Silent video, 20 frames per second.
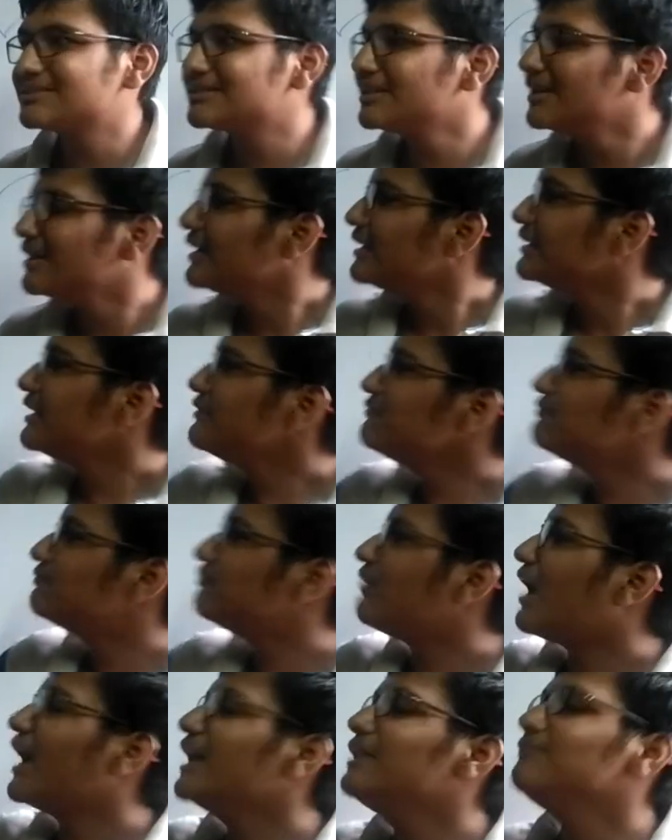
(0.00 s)
Then why
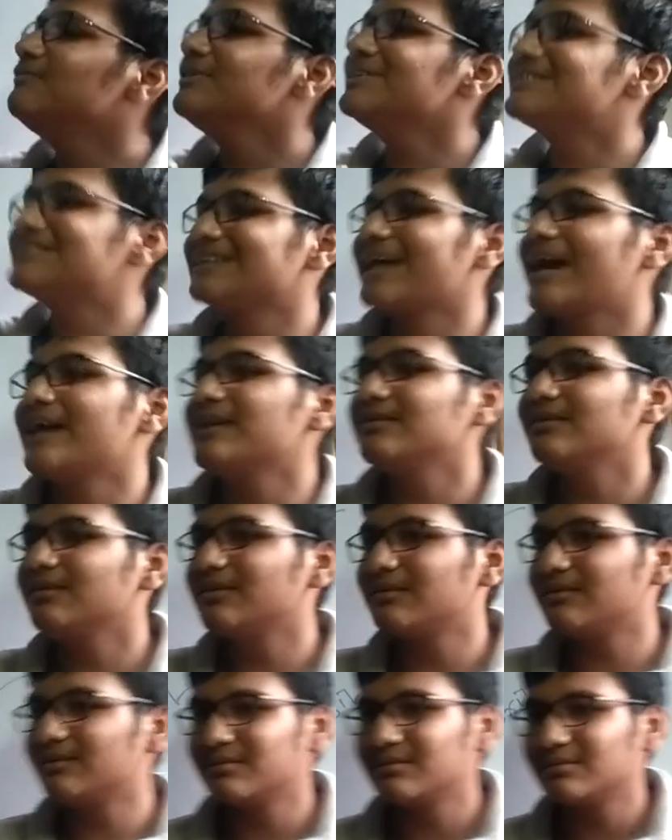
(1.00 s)
we stand?
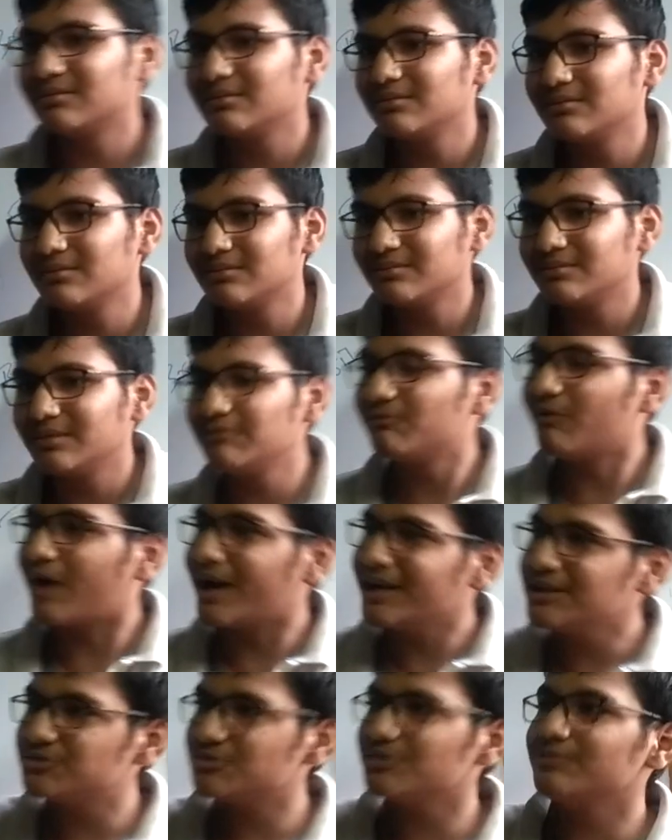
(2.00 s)
Then why should
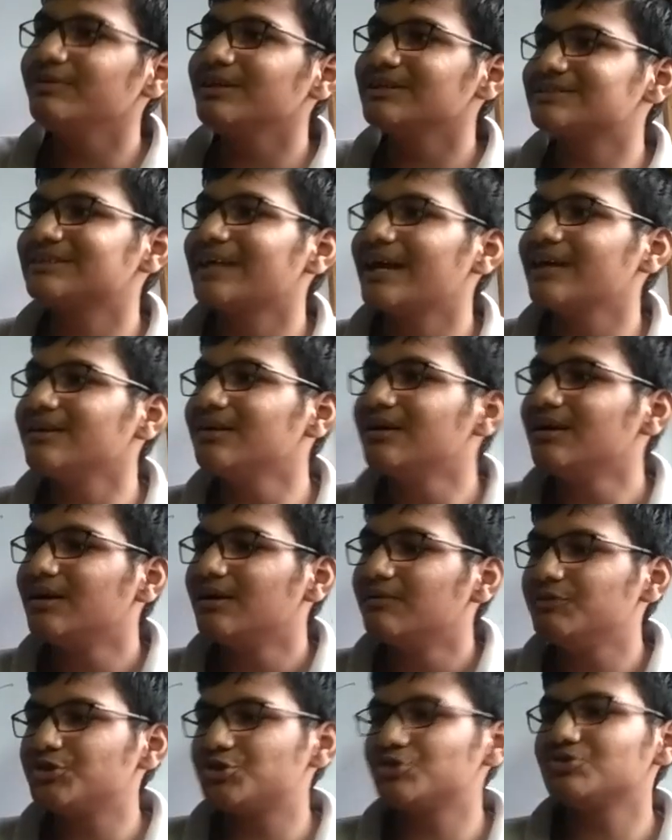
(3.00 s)
we stand? We
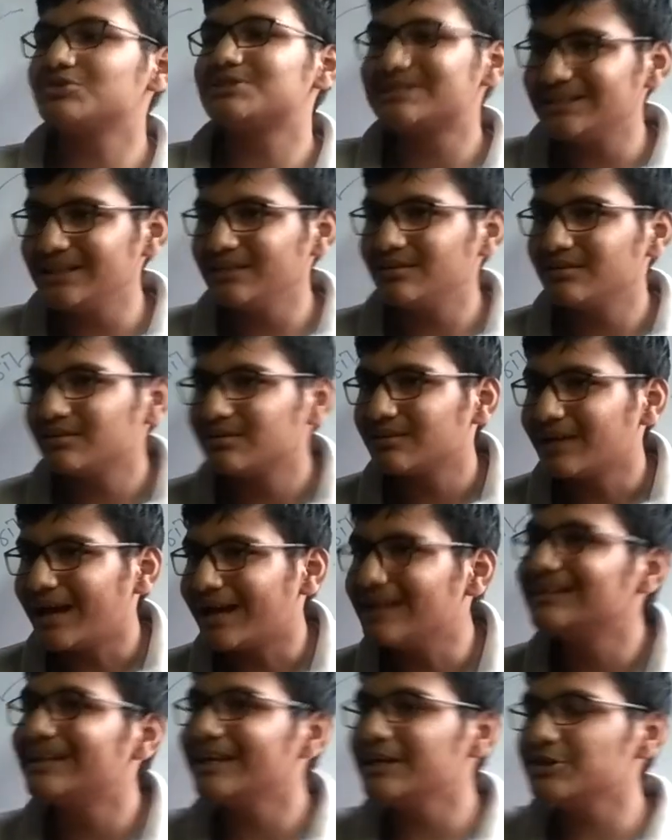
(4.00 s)
should sit, and they
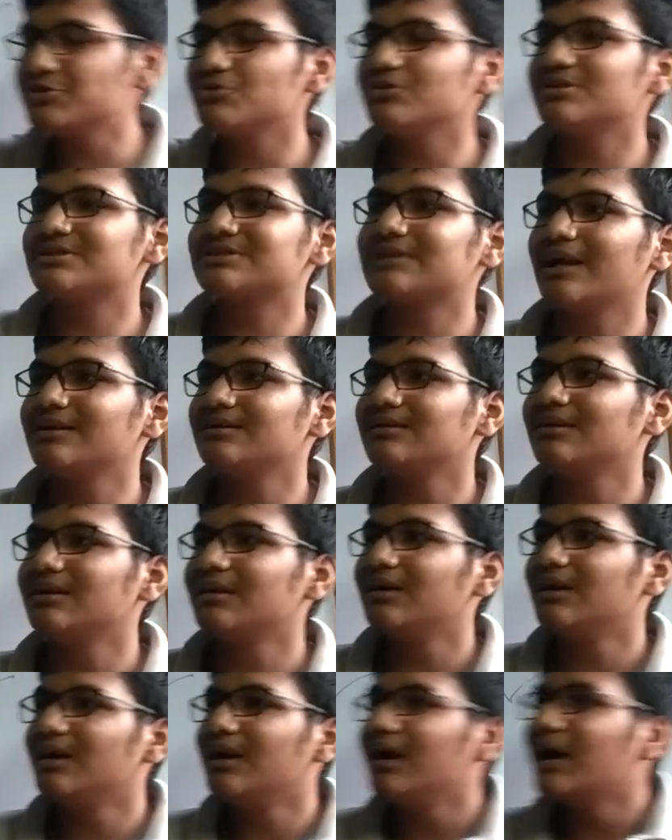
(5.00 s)
should stand.
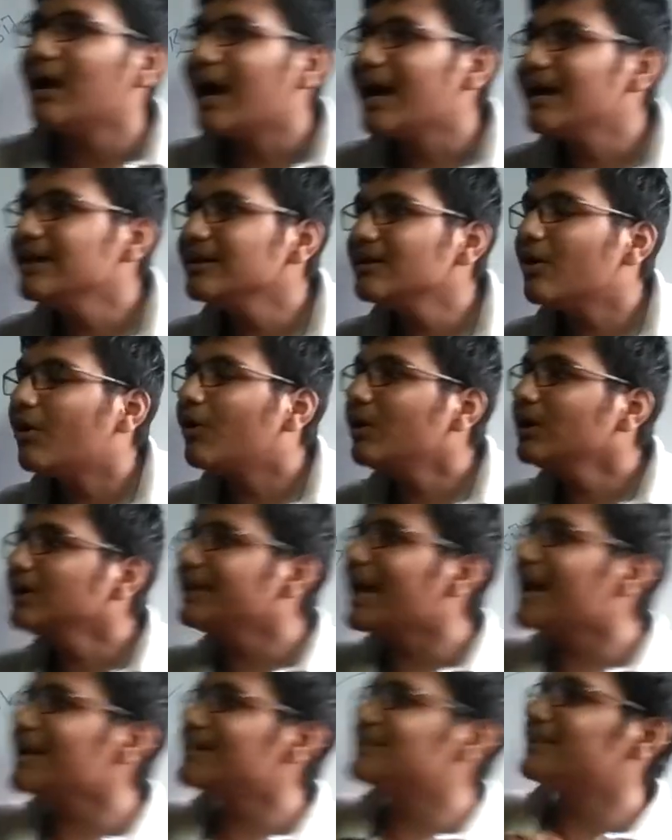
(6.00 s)
And on that
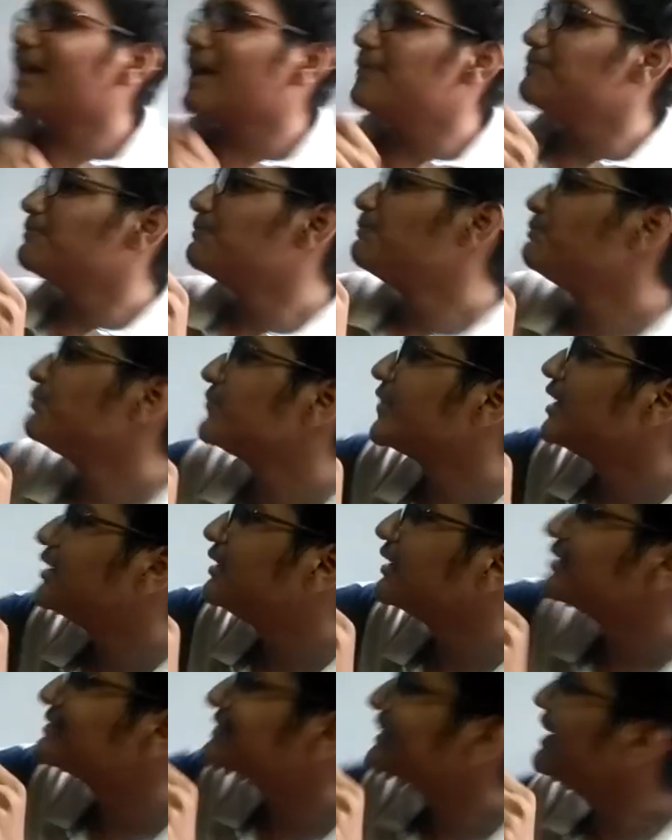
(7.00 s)
time, the
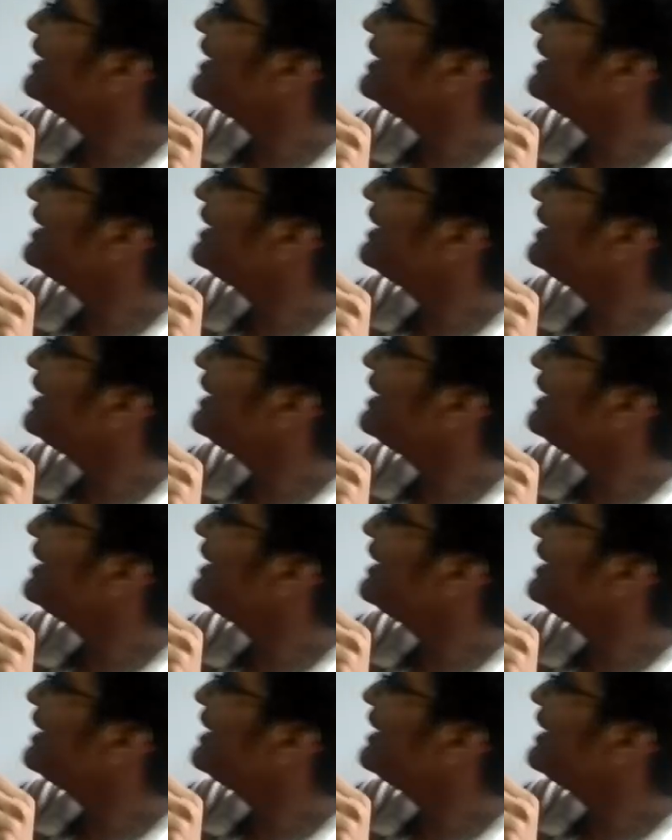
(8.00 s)
King Louis